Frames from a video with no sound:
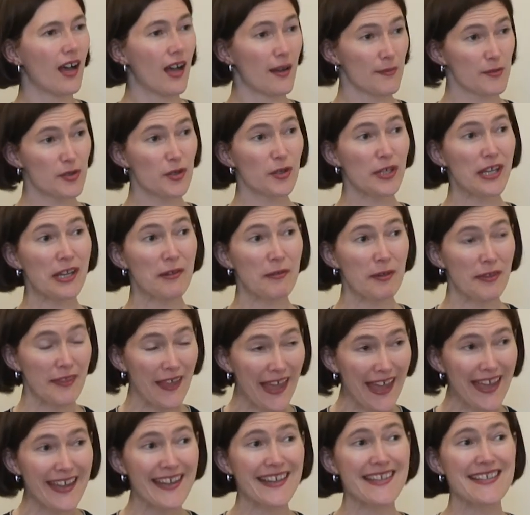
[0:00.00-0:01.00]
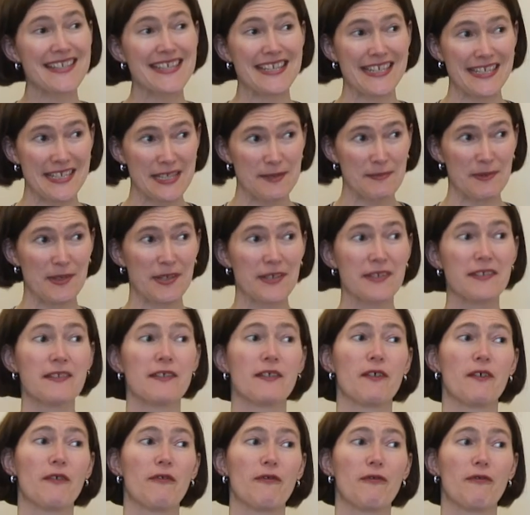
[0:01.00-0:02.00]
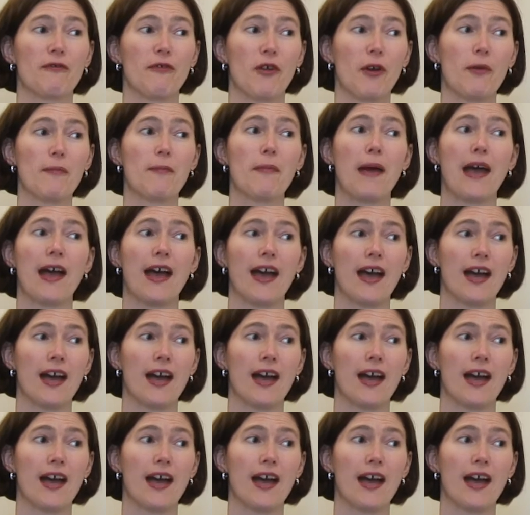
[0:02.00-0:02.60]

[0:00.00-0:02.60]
I'm talking with Angus Nisbet from